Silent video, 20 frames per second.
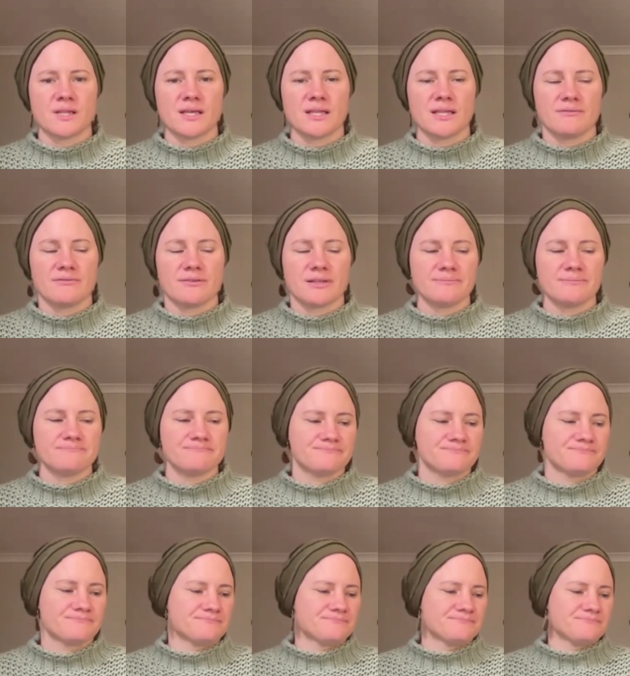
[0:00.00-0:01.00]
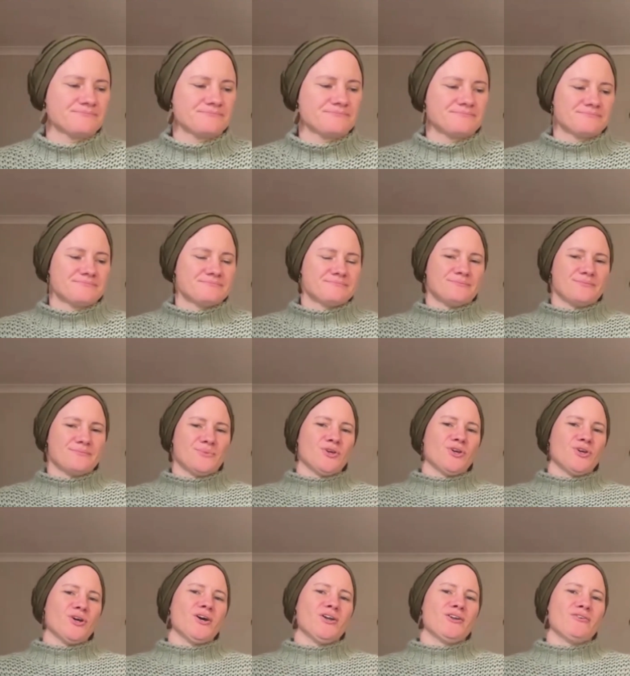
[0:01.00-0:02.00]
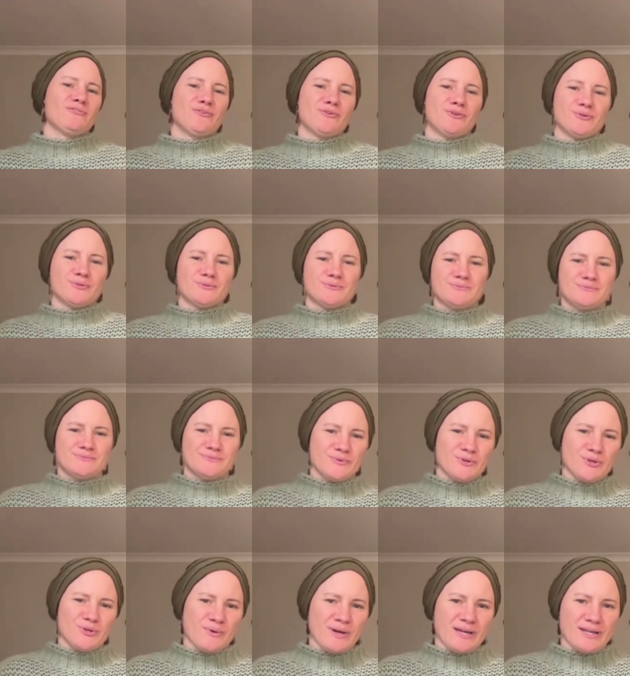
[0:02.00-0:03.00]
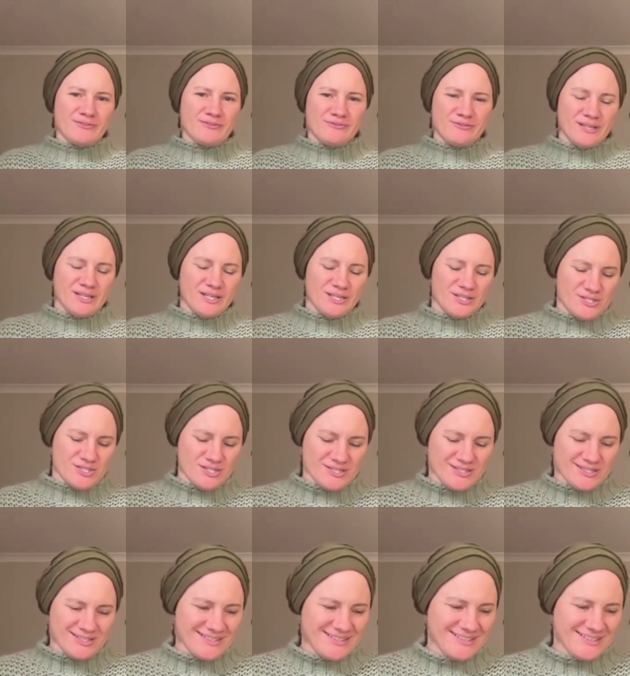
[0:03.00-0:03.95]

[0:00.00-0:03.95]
I love that. Beautiful. What a way to finish.